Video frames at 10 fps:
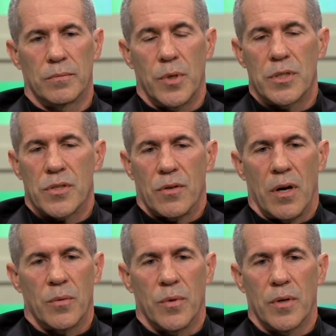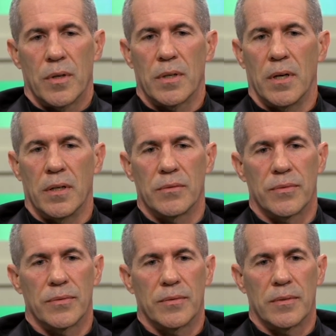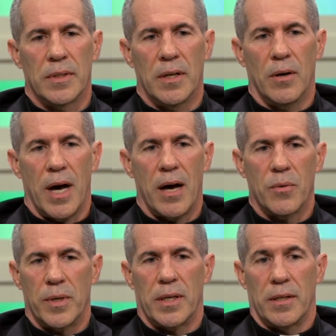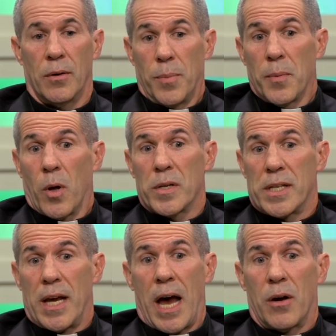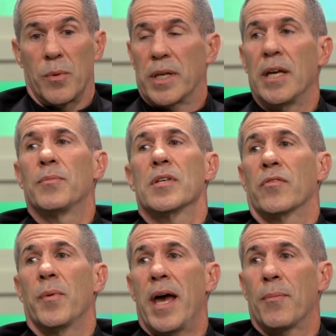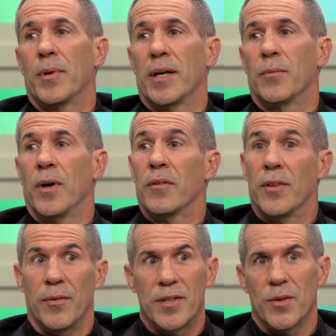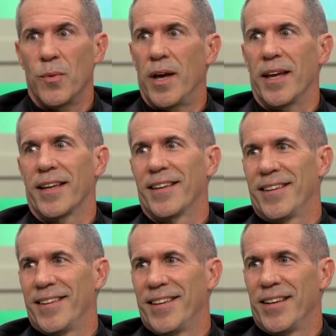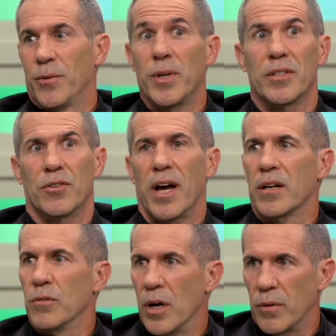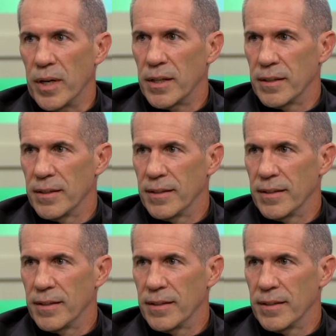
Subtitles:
preach a strong word of, people always say, how do we keep this from happening? Well, there is a way. We could try growing.